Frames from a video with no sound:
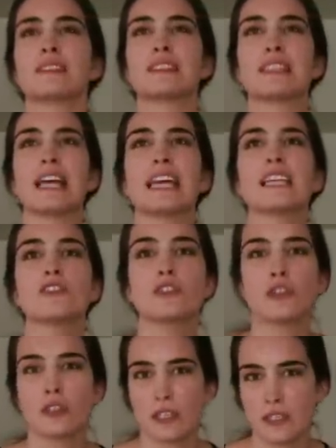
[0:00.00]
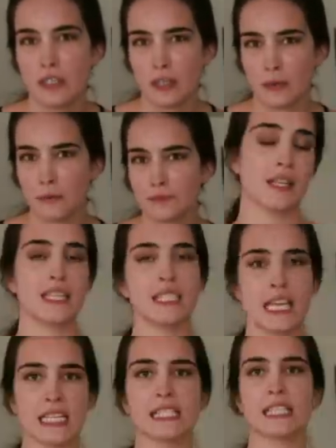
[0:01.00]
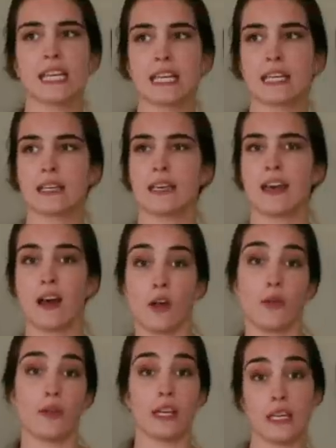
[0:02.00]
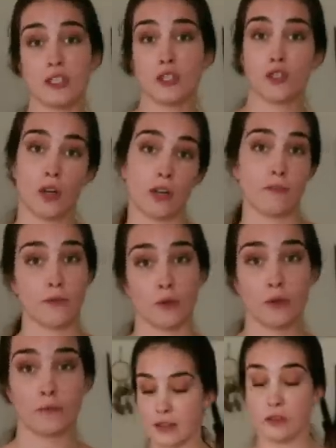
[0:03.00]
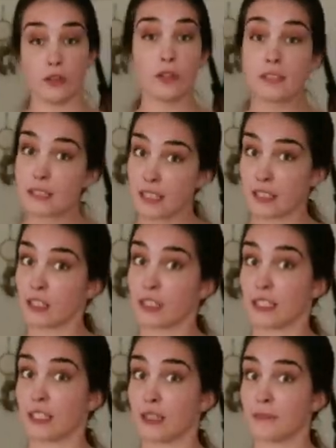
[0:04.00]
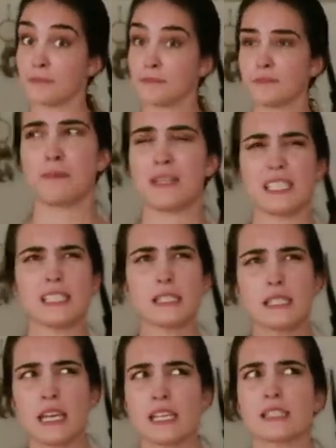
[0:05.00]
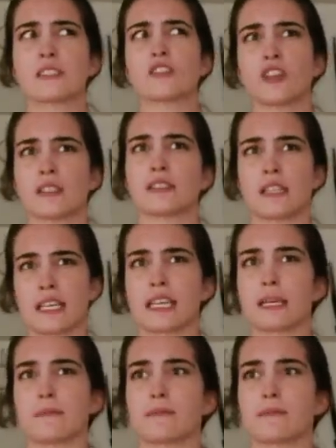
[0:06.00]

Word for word: like cookie dough. It tastes like healthy-ish junk food. It looks like cookie dough, but it doesn't taste just like it,